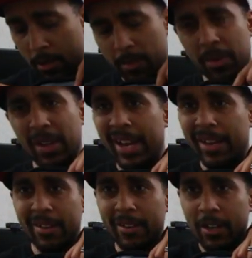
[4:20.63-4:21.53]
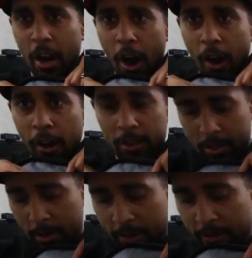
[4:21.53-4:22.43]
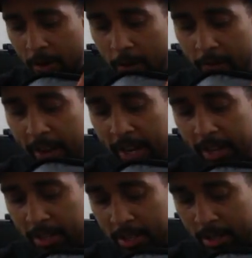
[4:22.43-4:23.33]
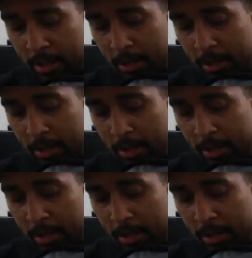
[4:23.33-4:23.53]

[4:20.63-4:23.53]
put like cards, or if you go to Vegas,